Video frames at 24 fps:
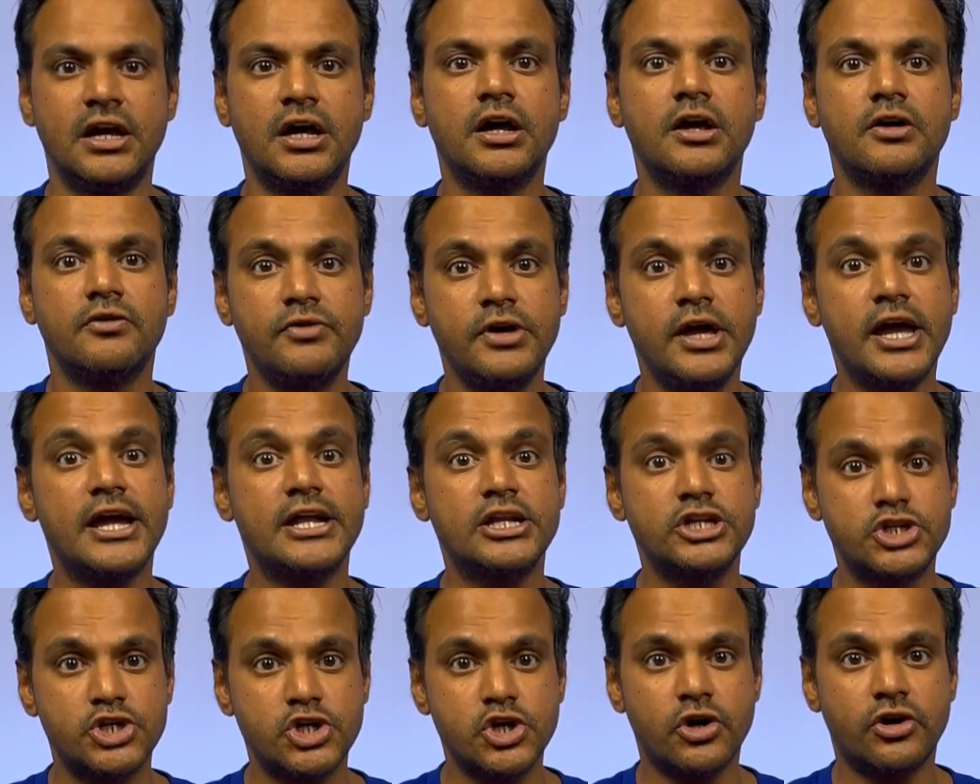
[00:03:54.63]
We
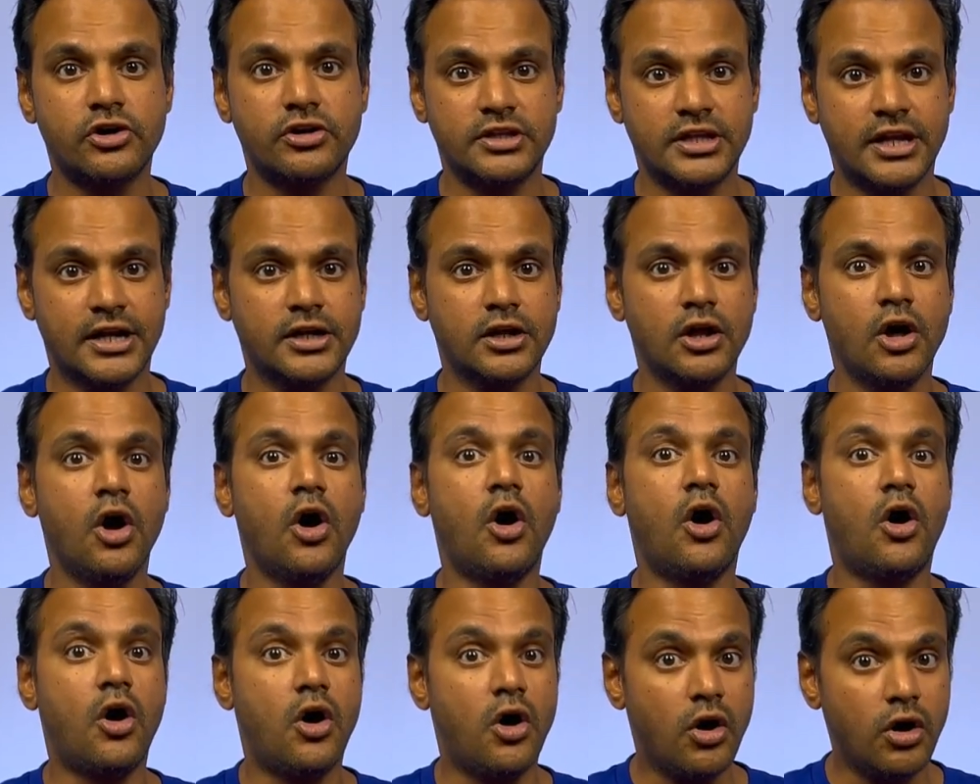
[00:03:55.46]
ensure that
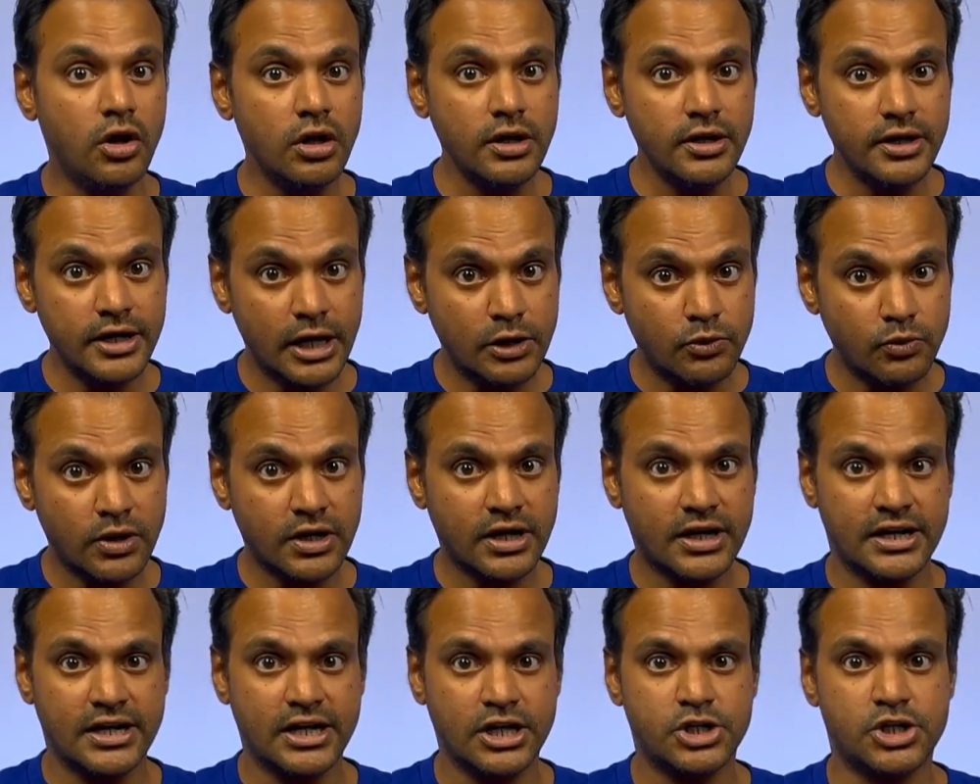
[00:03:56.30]
all network
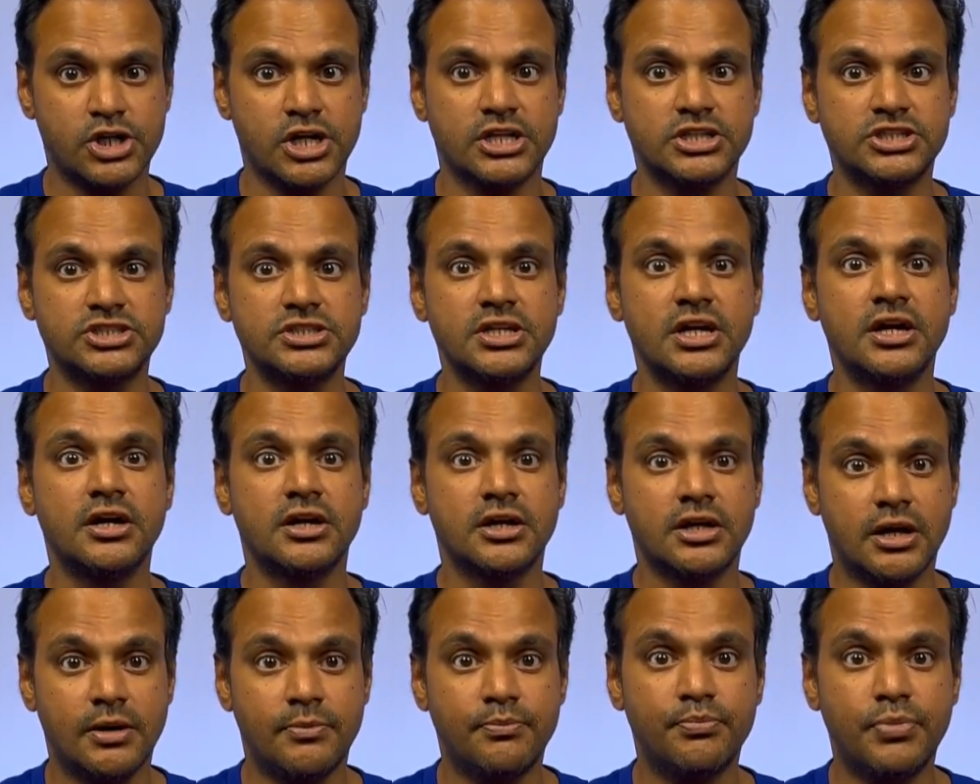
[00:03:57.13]
connections
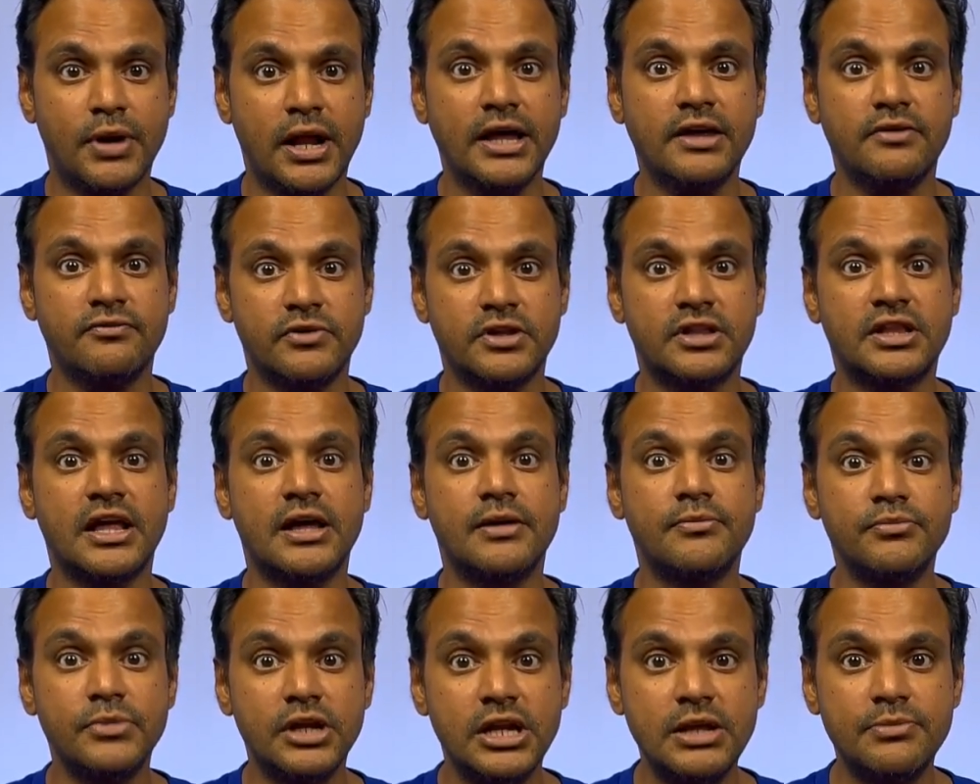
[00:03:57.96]
comply with a
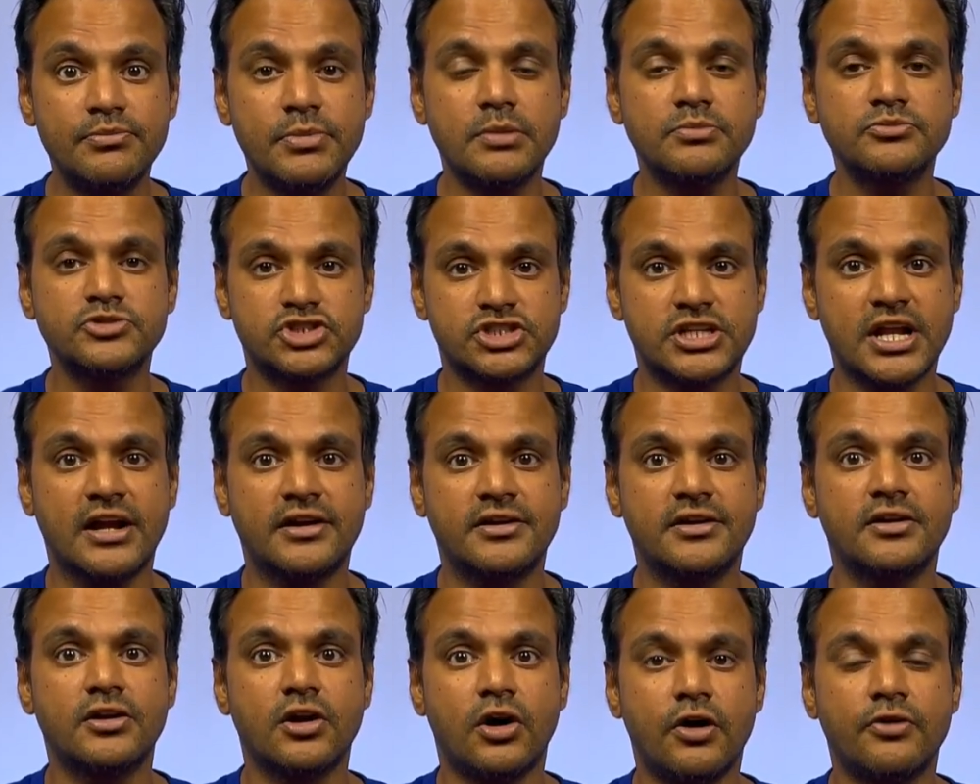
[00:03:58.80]
minimum
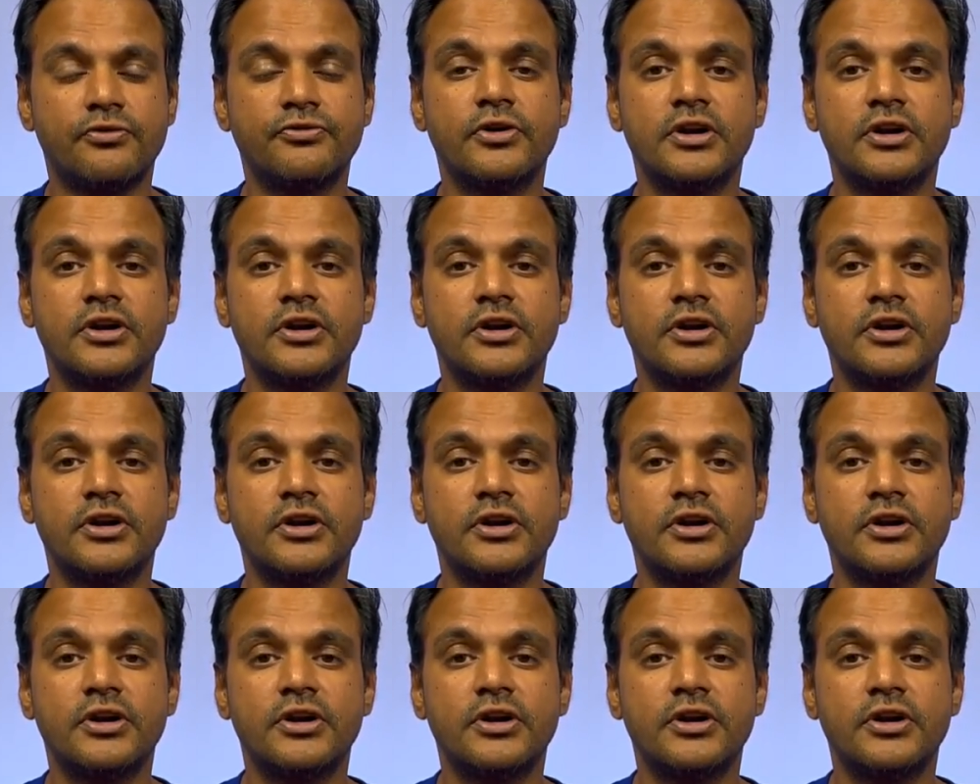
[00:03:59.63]
standard of